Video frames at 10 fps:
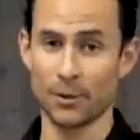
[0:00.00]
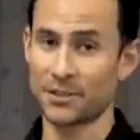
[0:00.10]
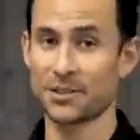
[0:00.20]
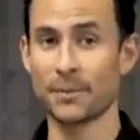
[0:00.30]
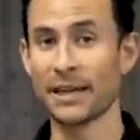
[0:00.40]

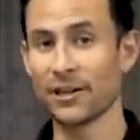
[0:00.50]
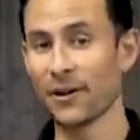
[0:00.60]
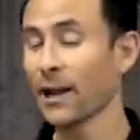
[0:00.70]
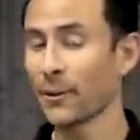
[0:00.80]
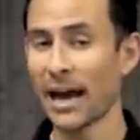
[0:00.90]
which is the beginner
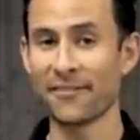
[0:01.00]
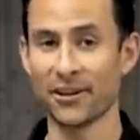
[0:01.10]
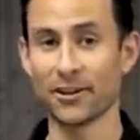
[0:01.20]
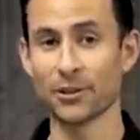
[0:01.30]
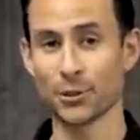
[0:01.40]
rank we have
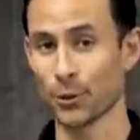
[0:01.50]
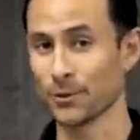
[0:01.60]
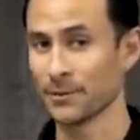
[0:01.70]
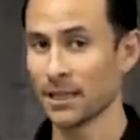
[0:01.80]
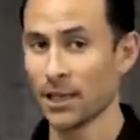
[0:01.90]
here in our school.
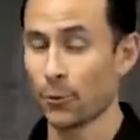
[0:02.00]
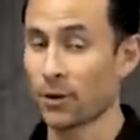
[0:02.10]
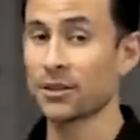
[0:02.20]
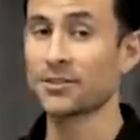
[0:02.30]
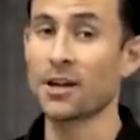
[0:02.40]

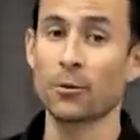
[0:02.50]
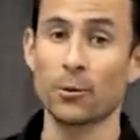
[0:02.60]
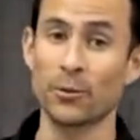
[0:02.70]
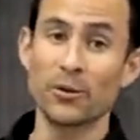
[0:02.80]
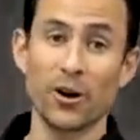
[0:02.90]
We're gonna start with
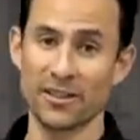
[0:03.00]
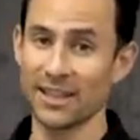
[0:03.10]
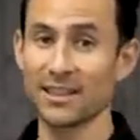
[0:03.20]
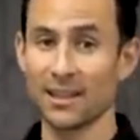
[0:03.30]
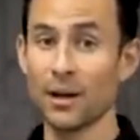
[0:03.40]
what we call
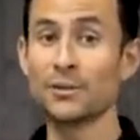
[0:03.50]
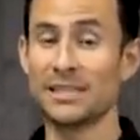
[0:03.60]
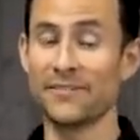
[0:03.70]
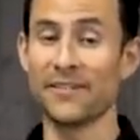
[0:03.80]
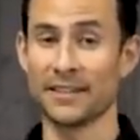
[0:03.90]
the low
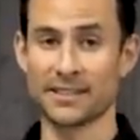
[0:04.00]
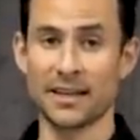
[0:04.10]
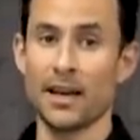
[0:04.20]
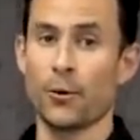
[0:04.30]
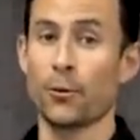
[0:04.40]
defense.
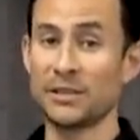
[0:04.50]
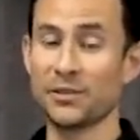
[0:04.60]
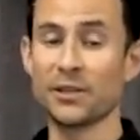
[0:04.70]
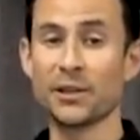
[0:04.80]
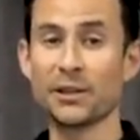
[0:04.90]
When we
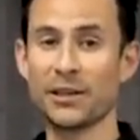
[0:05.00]
do the low